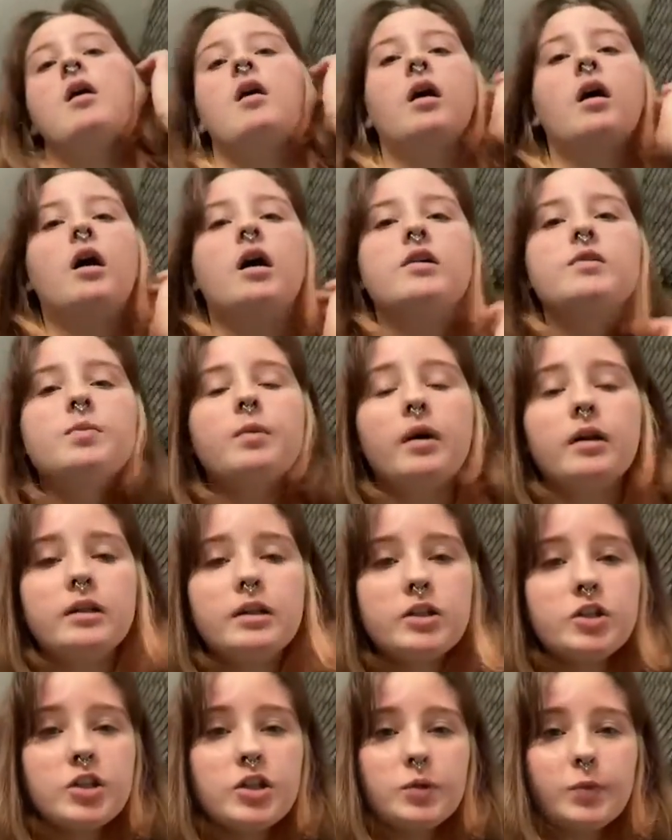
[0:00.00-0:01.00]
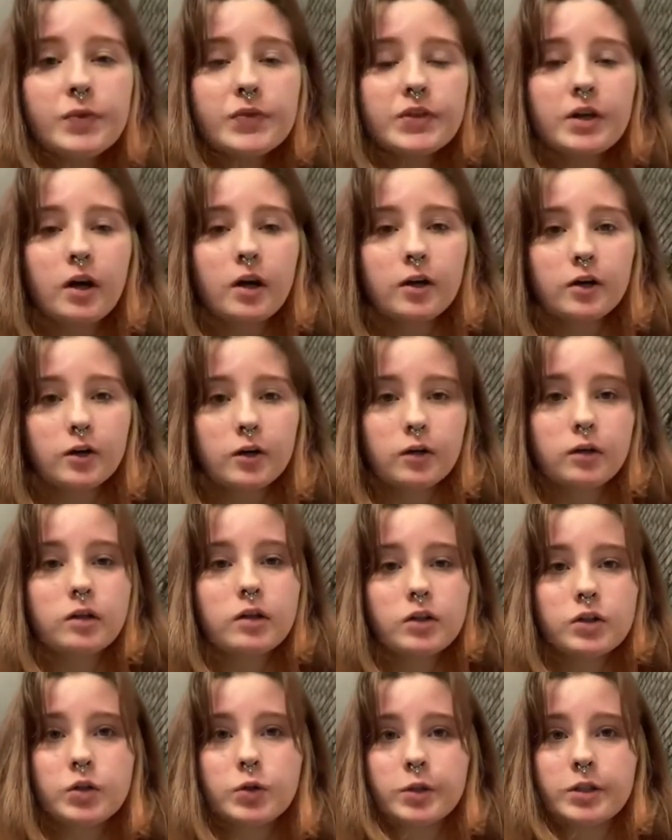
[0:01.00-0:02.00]
Cosmology was our
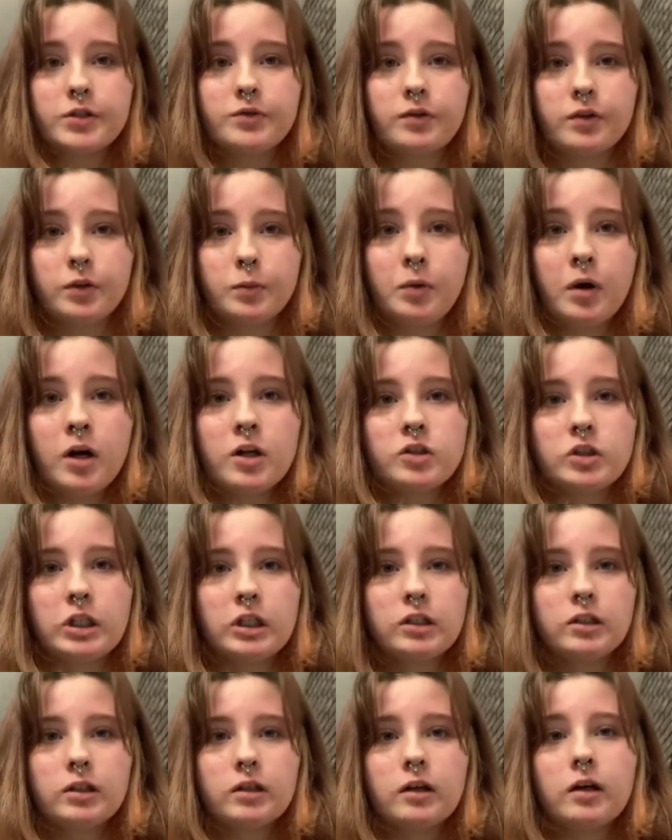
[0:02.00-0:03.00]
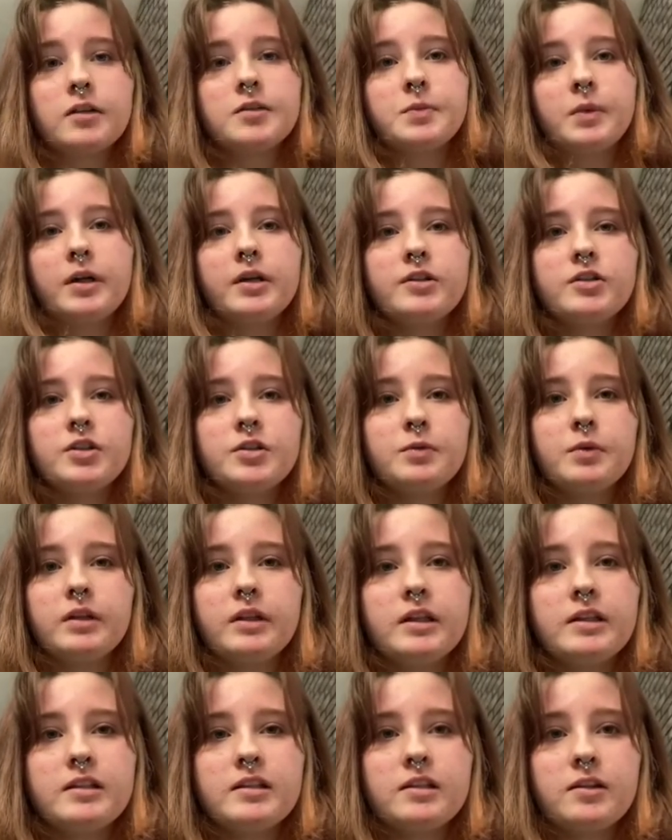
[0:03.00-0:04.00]
career choice for the project. Cosmology
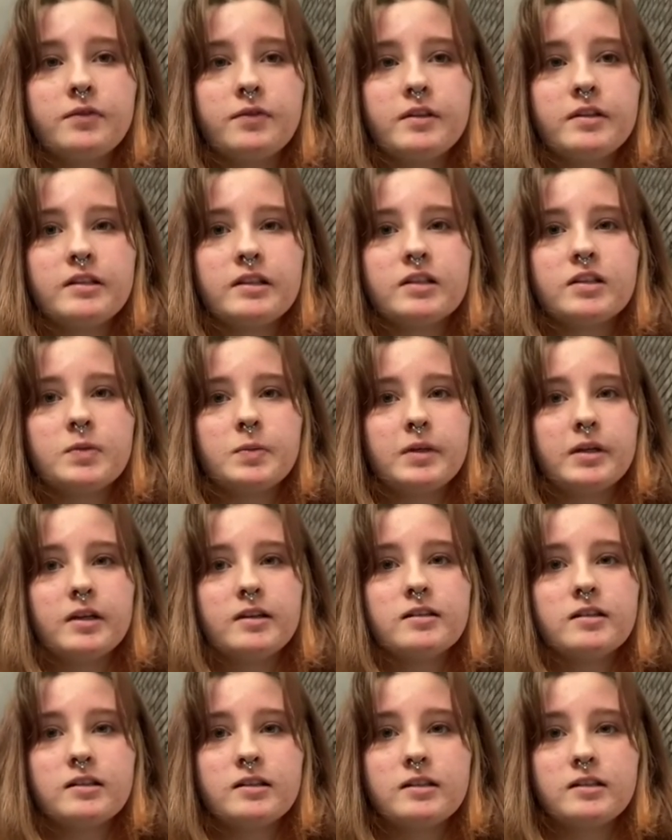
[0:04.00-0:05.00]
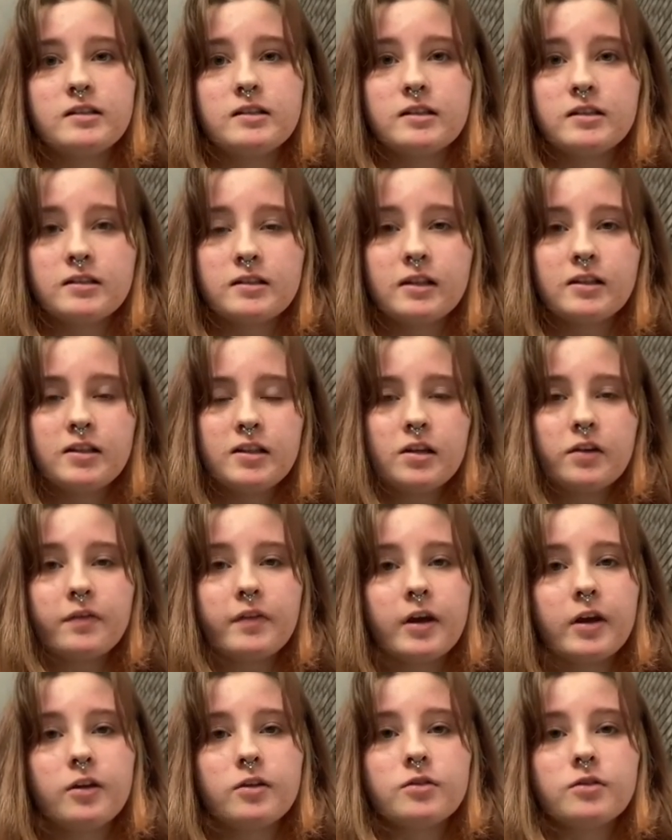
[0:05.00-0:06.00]
relates to physics because it is the study of
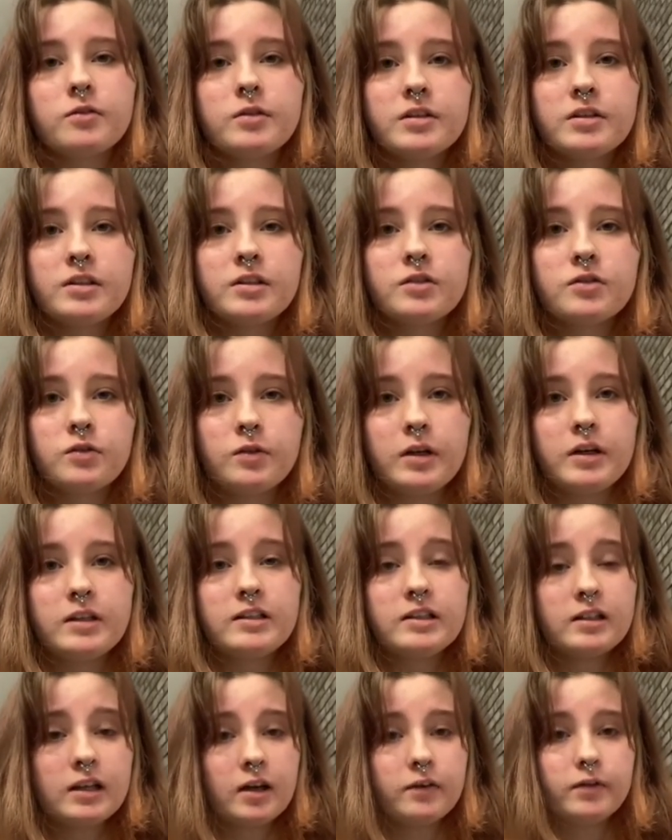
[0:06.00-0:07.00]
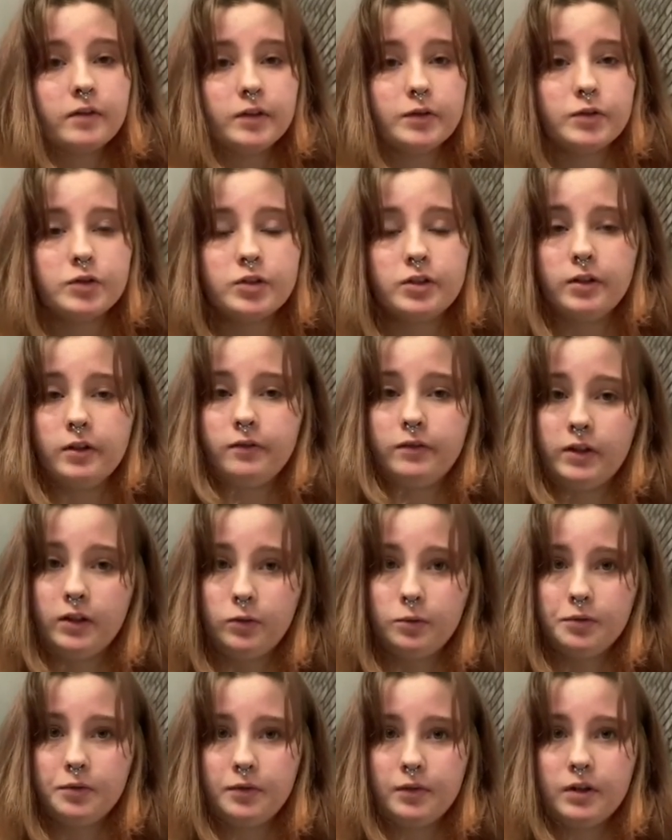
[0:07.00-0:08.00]
characteristic traits and evolution of the
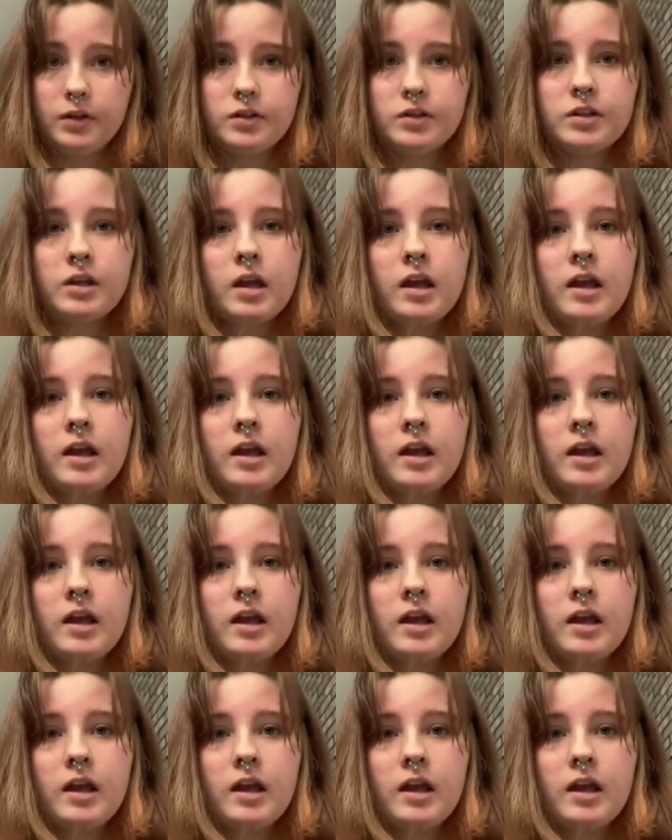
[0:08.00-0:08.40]
universe.